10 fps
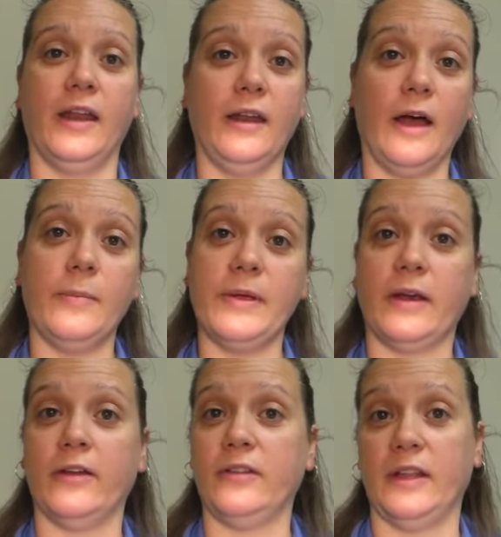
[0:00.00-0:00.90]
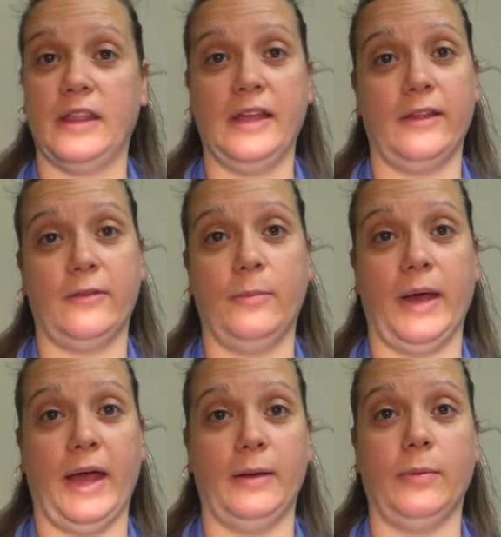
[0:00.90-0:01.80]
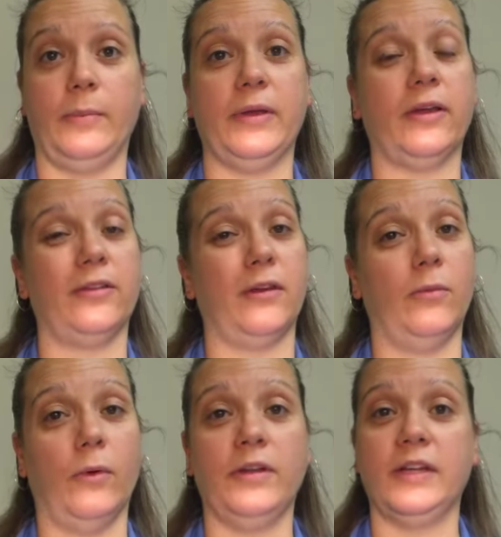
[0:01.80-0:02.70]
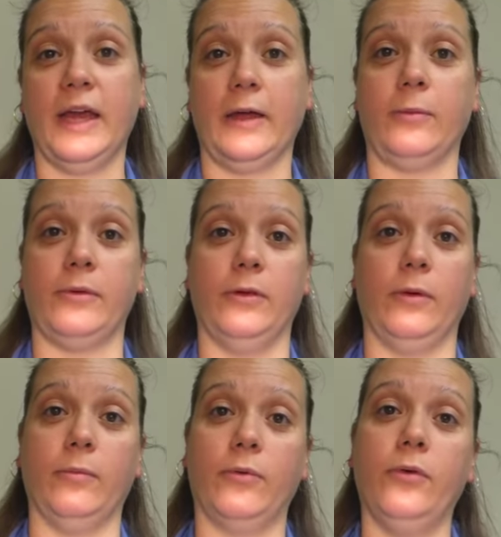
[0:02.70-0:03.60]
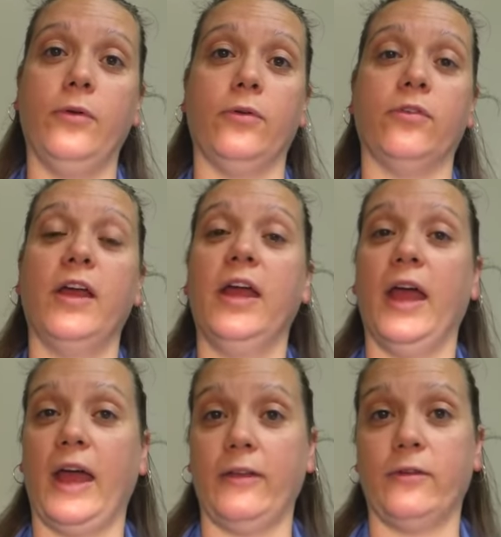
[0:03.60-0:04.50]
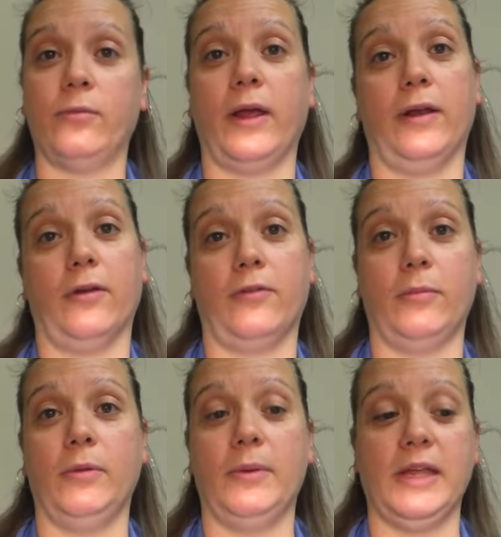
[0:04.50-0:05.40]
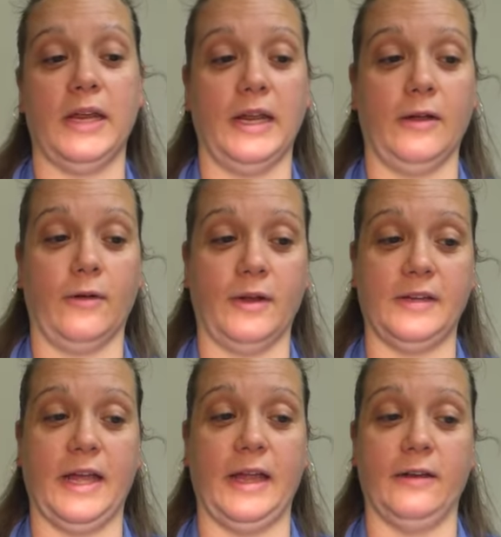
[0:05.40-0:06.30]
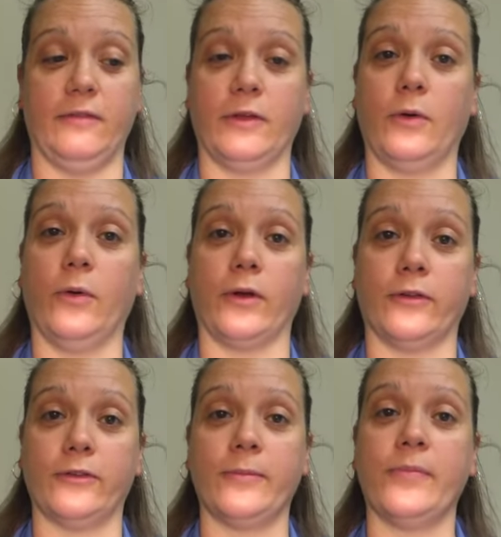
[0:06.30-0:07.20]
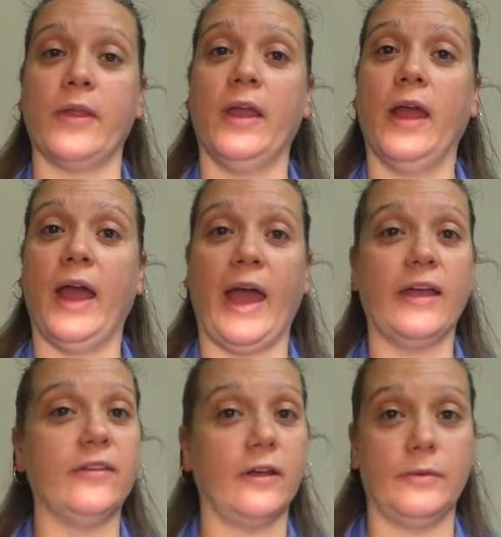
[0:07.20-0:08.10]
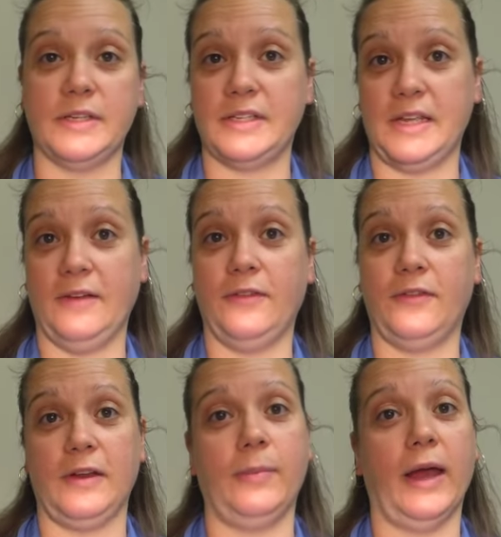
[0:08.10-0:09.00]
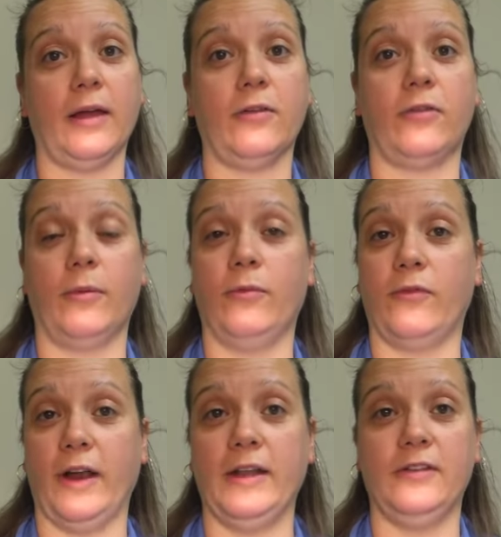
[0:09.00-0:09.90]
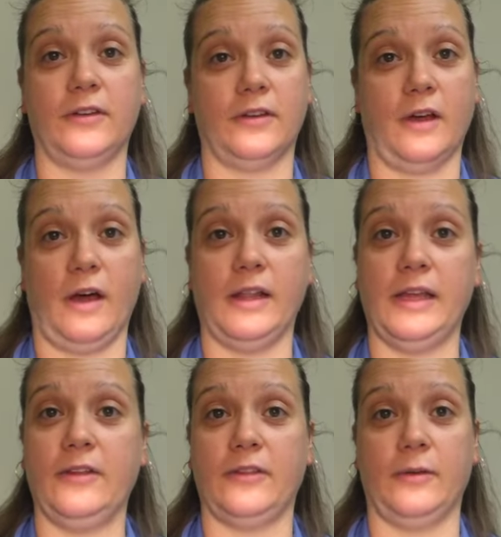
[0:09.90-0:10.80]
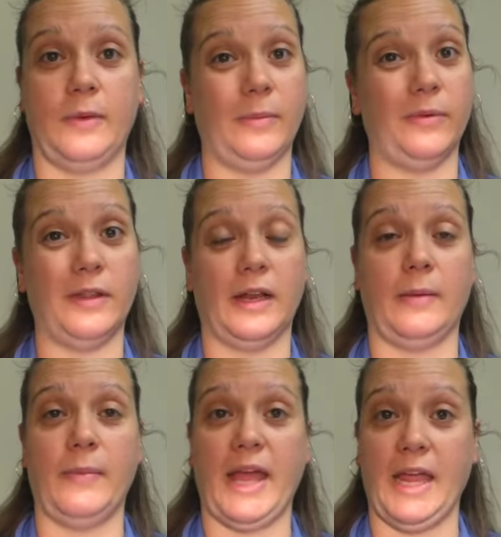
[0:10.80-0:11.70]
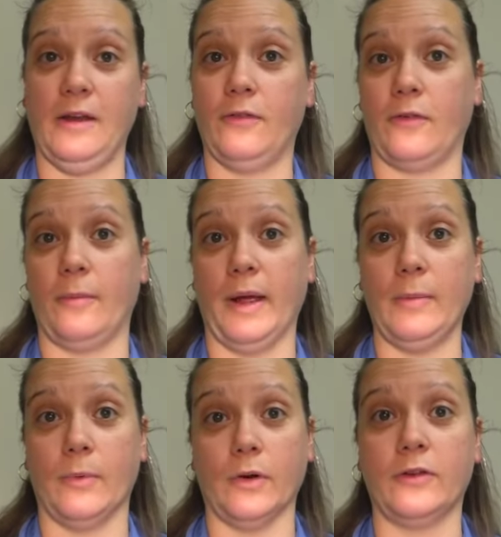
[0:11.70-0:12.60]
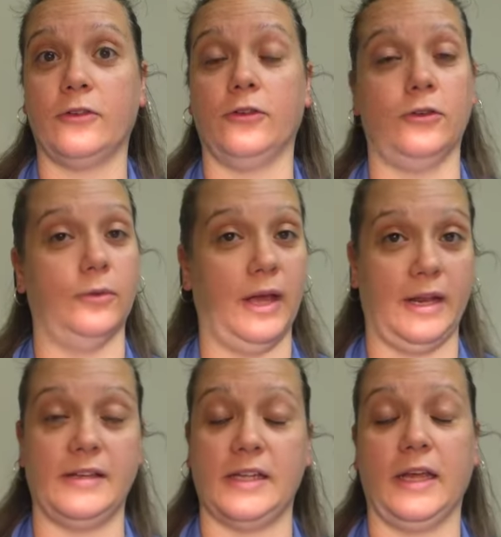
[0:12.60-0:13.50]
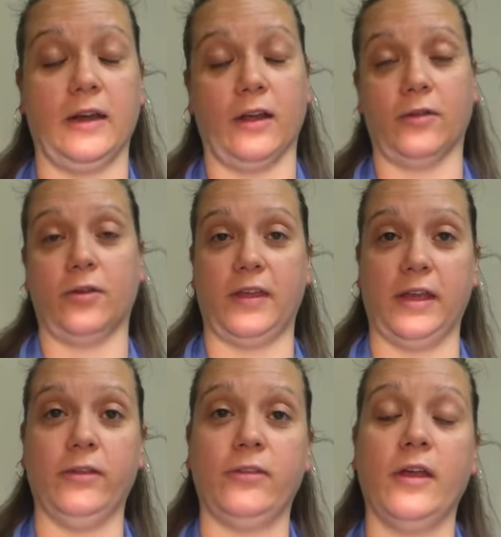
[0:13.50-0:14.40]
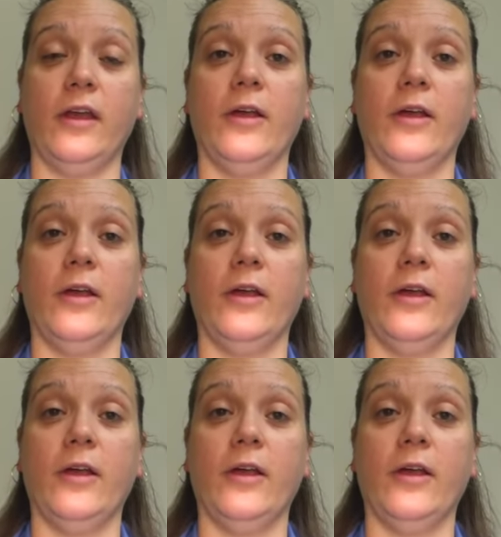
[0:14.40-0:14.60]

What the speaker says: Not because I think it's bad, but because I want to help you improve as a writer from the beginning or to end of the course. As I received feedback from friends and colleagues and people that I paid for my book to do editing and other things,